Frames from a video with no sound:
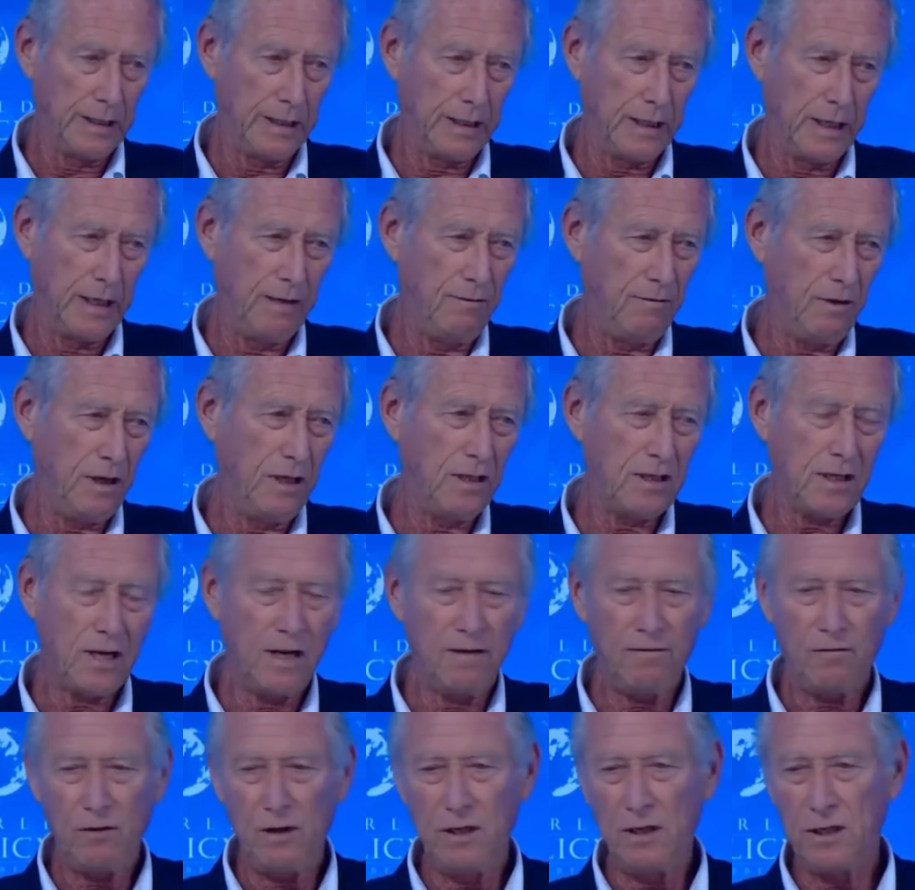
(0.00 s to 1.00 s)
And there's
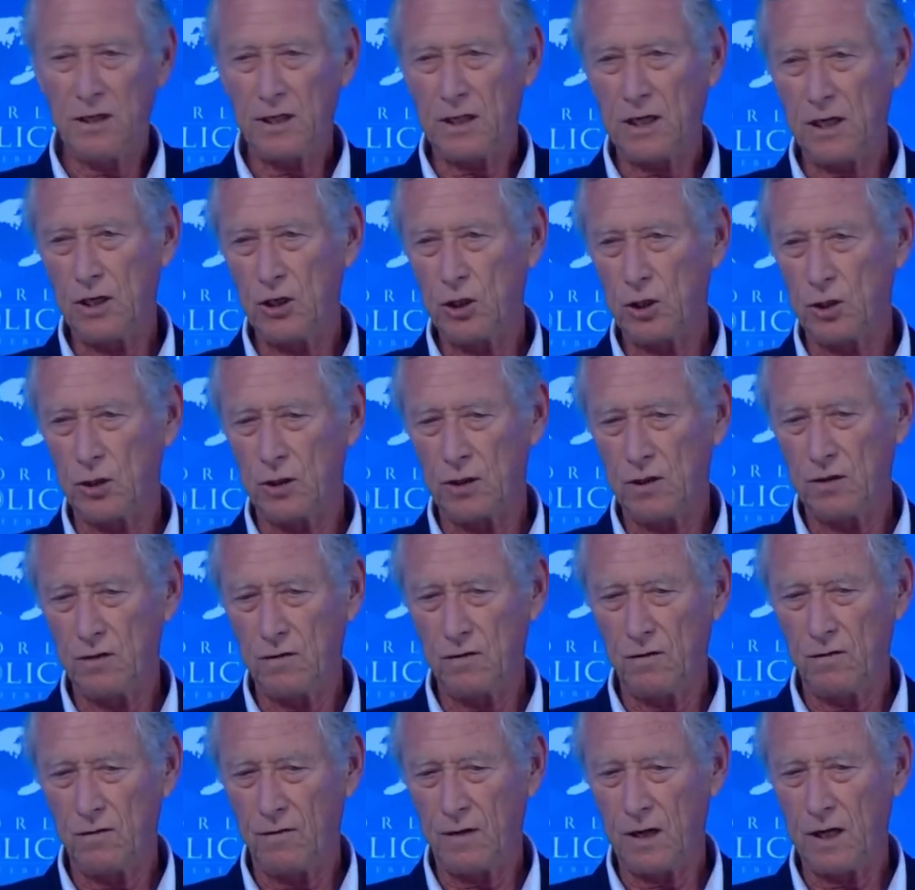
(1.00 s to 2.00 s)
every indication
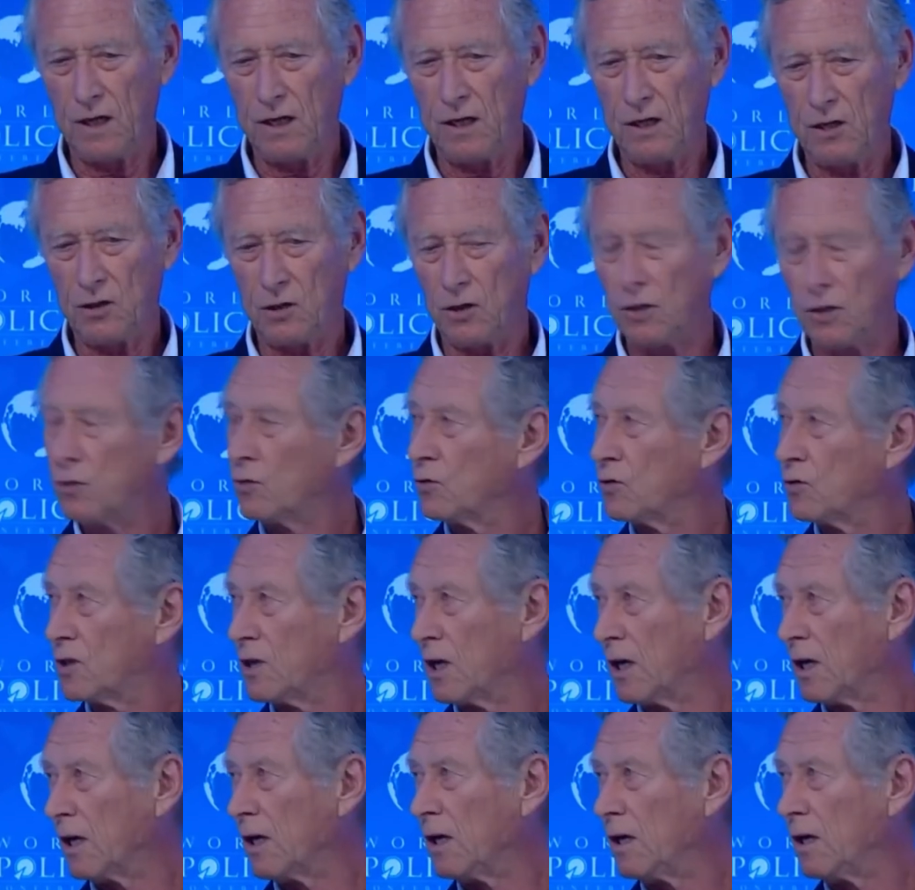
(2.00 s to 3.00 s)
that it's going to
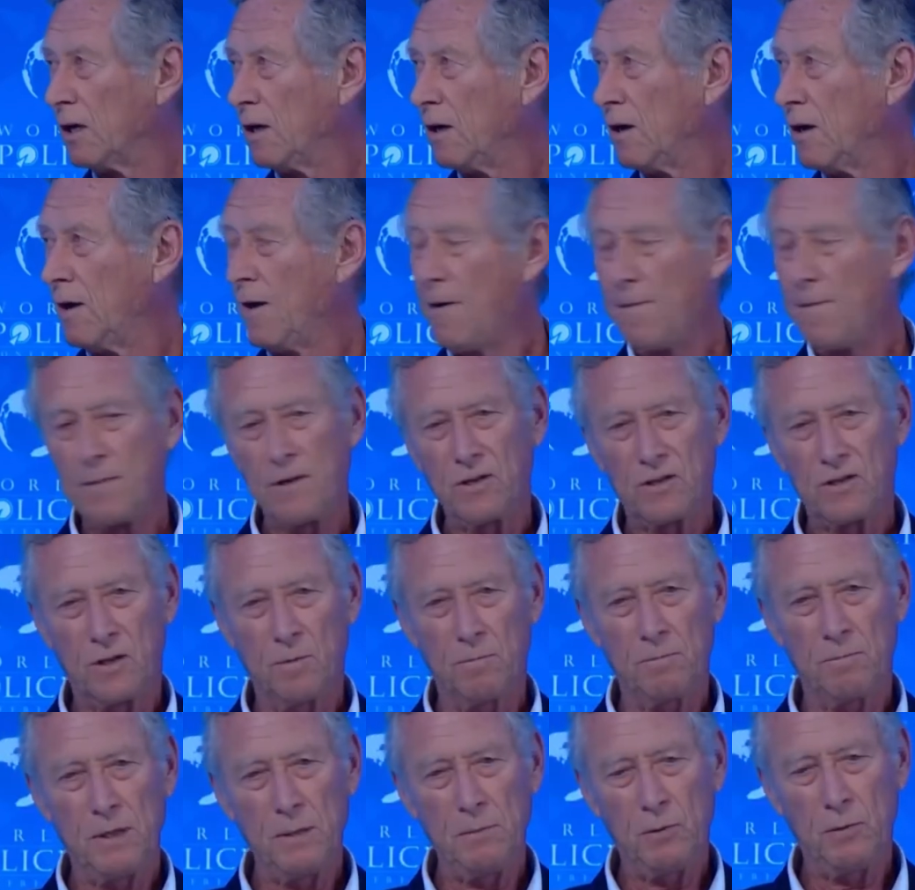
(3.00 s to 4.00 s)
stay. Some
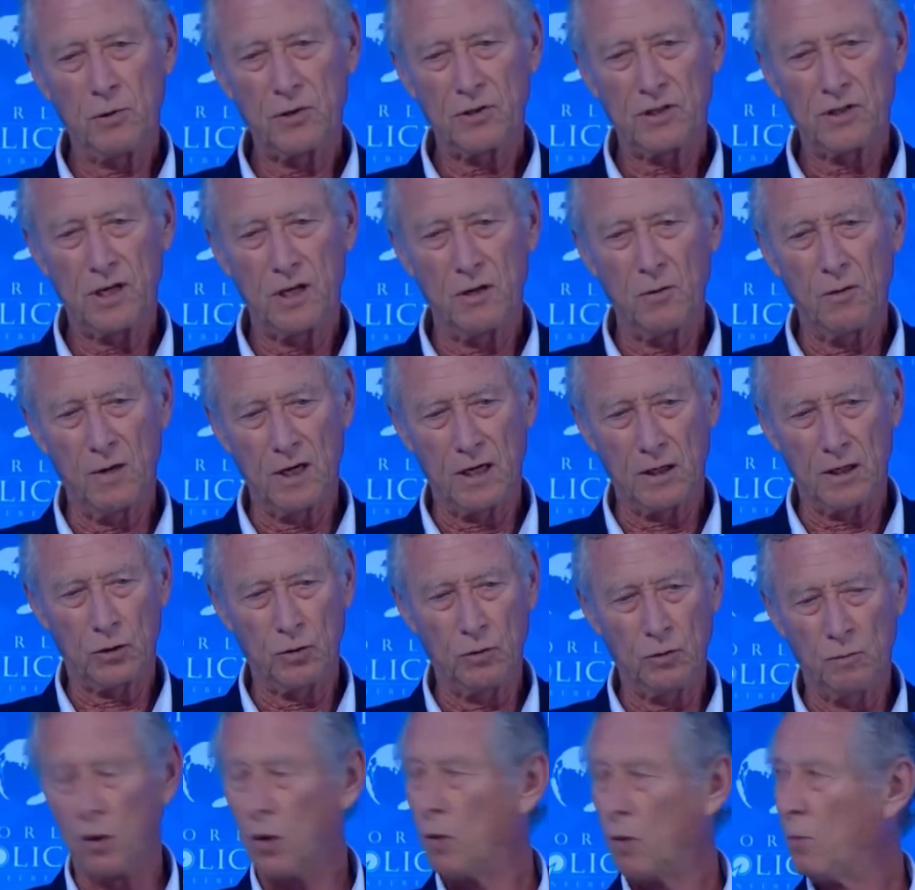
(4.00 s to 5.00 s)
people say, well,
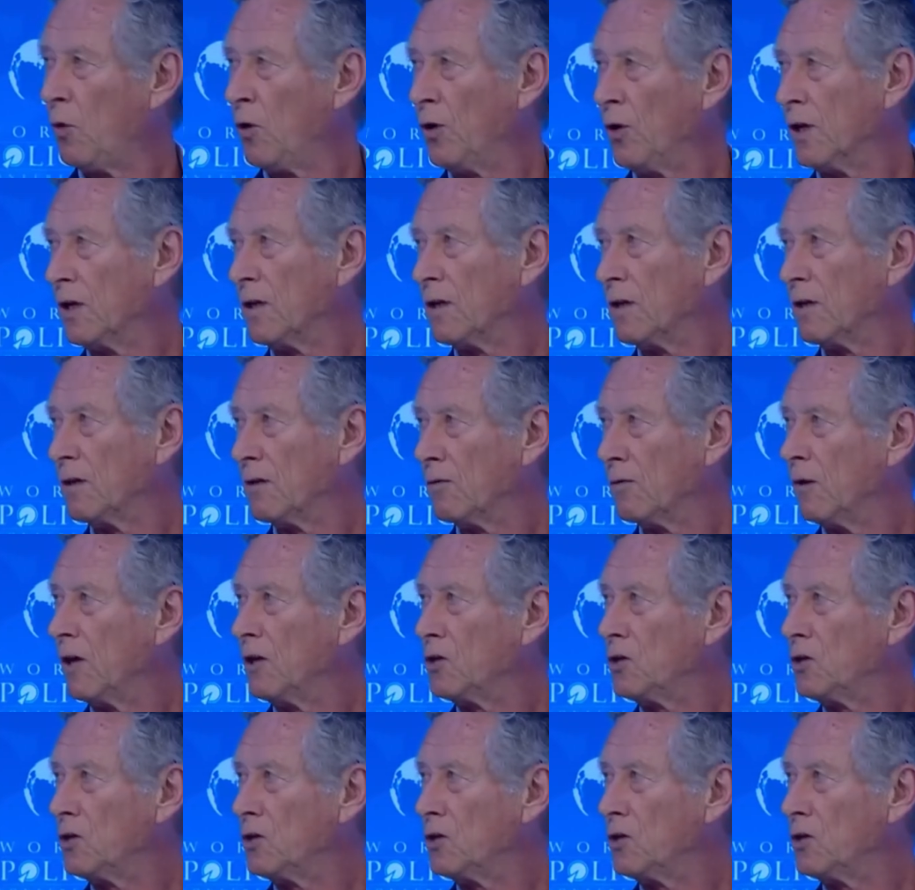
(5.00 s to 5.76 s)
tomorrow morning, rates